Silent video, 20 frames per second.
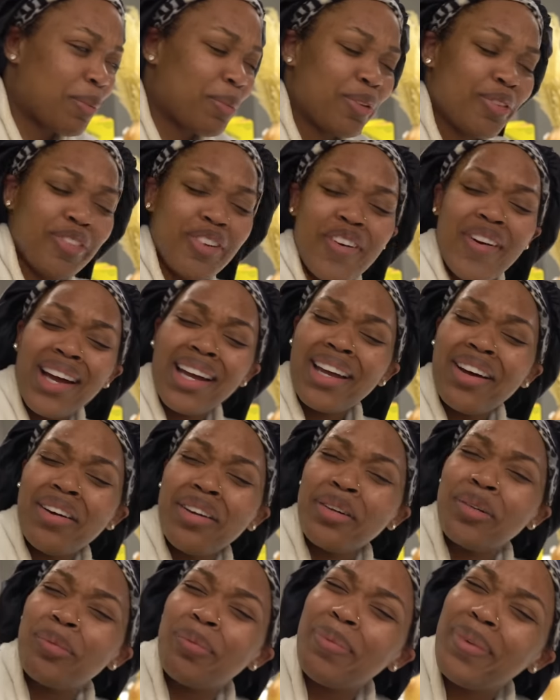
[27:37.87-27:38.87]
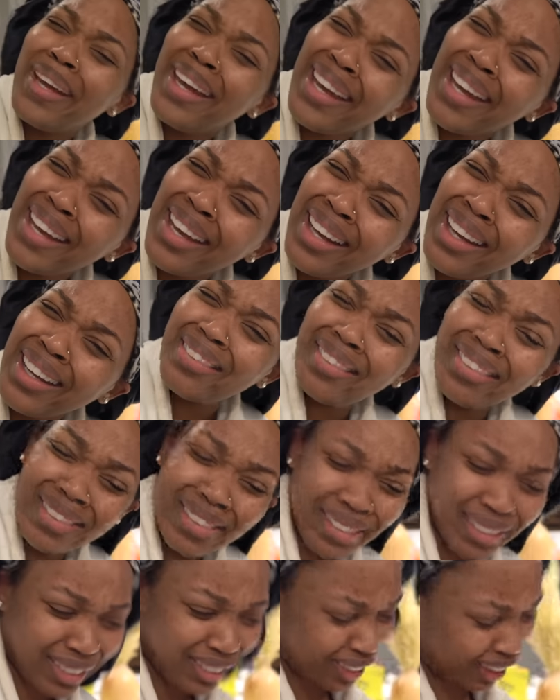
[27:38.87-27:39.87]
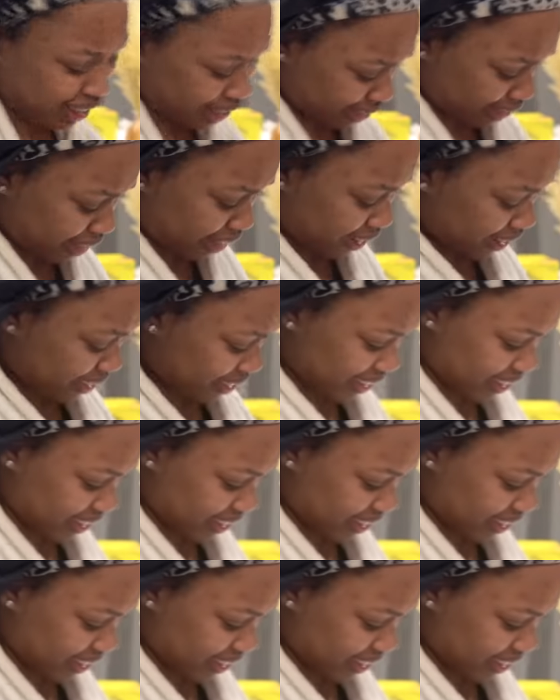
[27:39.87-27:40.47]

Wait, before I go to bed? Look, if you don't like it,